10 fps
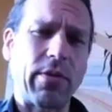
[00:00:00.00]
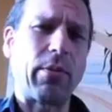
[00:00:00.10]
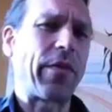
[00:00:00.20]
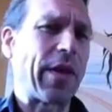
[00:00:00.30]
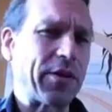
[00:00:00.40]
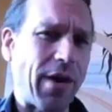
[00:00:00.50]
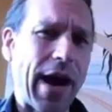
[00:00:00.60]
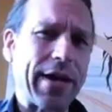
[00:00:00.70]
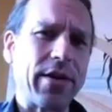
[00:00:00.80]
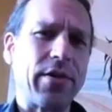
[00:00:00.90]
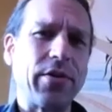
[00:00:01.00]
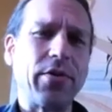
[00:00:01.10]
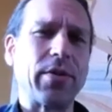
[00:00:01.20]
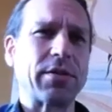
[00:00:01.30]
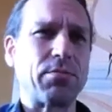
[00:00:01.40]
So what they tried to
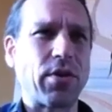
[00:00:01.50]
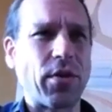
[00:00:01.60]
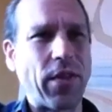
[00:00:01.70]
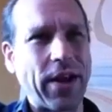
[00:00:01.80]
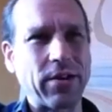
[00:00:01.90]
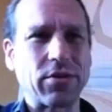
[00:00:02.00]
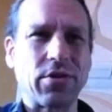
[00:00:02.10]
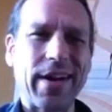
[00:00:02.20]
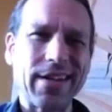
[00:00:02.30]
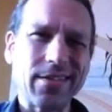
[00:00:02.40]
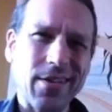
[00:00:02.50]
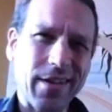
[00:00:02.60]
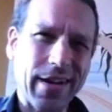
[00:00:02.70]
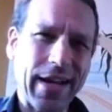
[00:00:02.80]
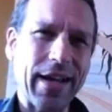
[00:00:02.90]
do was put thicker strings
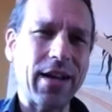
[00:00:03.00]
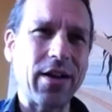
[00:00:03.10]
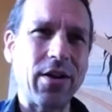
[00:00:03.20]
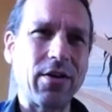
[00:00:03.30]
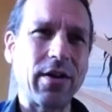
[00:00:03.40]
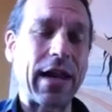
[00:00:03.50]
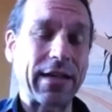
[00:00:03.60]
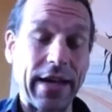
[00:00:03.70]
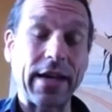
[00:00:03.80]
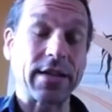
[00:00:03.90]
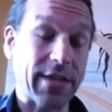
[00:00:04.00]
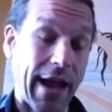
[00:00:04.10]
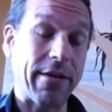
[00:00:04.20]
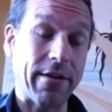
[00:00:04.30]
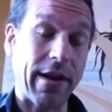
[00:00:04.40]
on it, like take a
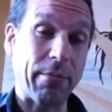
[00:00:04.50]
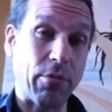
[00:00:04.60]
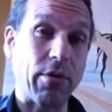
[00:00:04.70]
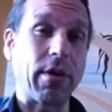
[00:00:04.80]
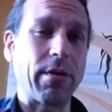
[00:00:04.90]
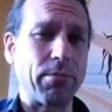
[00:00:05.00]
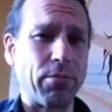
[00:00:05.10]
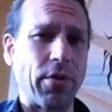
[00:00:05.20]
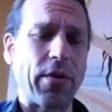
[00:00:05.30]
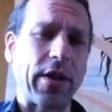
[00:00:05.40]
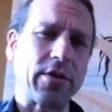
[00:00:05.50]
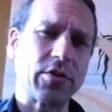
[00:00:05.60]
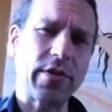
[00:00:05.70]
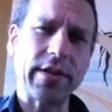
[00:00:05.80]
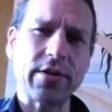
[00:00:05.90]
standard Tanpura and put thicker
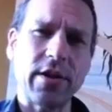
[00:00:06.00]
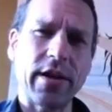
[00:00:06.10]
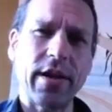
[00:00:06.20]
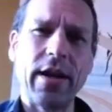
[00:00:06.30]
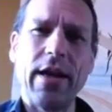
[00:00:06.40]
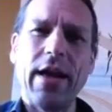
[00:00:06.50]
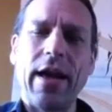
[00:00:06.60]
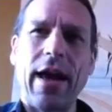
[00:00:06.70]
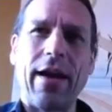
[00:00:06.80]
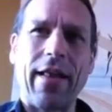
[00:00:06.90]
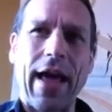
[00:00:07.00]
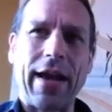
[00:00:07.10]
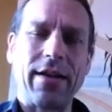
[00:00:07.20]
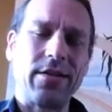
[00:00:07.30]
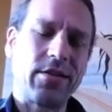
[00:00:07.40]
strings on it, and
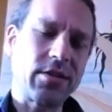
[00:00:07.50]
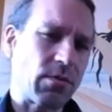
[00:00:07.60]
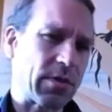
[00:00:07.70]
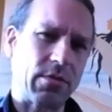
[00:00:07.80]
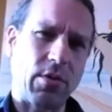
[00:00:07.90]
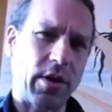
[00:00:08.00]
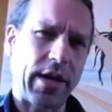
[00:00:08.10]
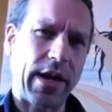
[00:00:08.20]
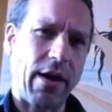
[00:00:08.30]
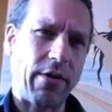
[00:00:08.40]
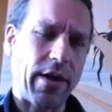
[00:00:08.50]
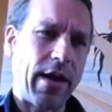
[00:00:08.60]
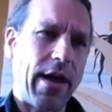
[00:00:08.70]
that just wasn't working out.